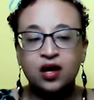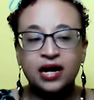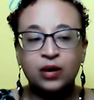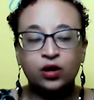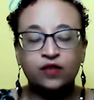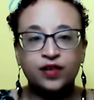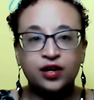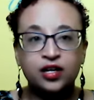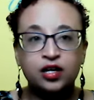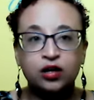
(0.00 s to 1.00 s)
and I work
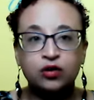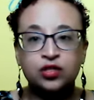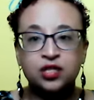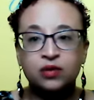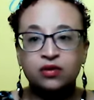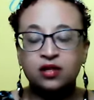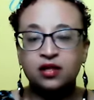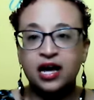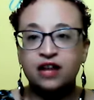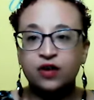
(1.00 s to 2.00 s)
very closely with a
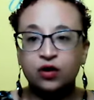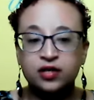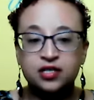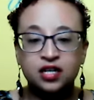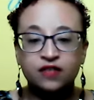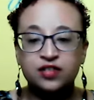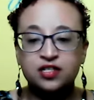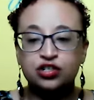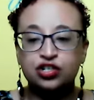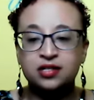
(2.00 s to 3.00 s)
lot of holistic
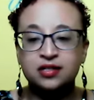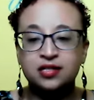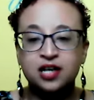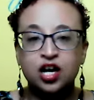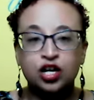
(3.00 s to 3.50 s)
physicians,